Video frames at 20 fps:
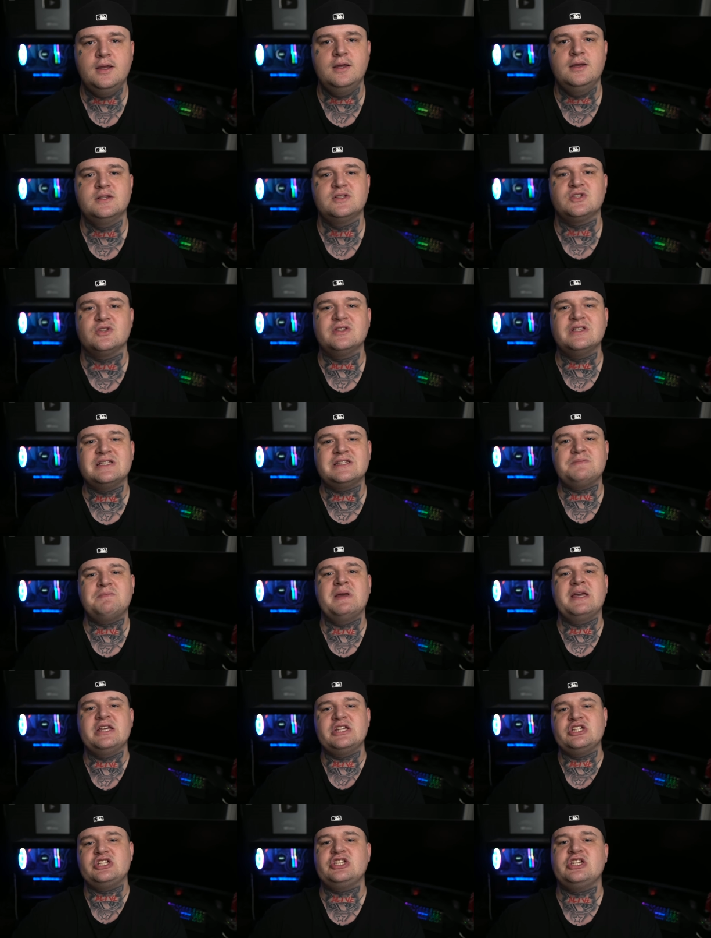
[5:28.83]
So this
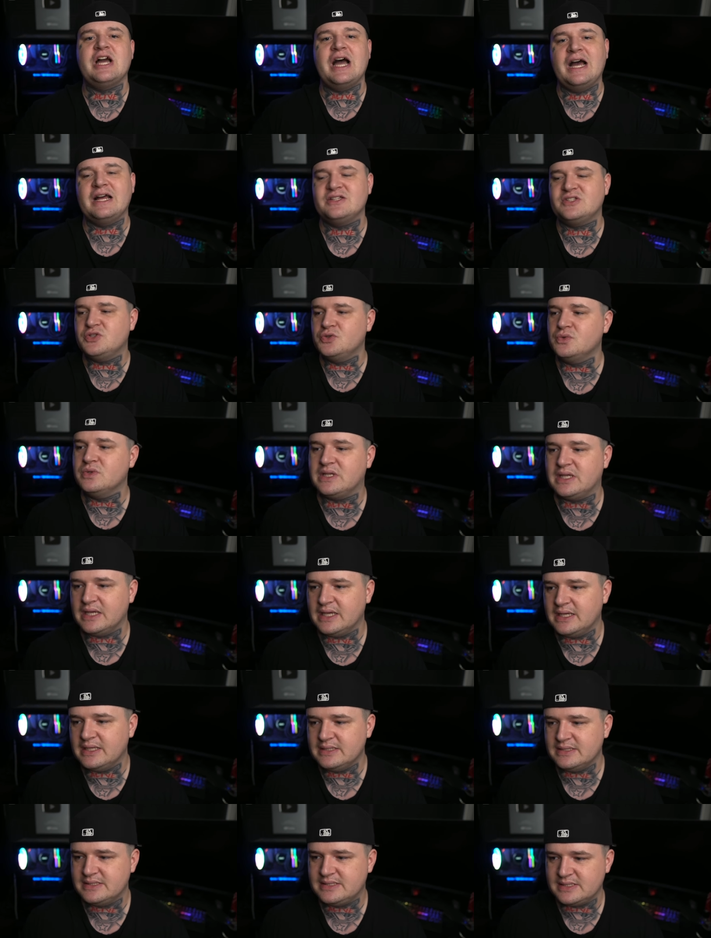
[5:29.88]
man shot two
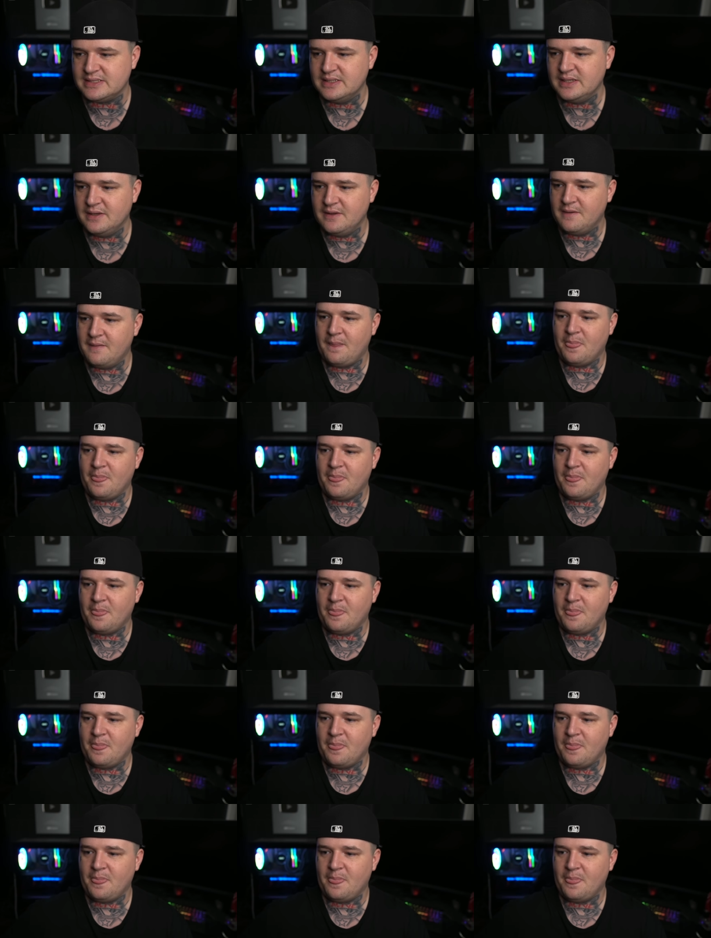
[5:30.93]
kids,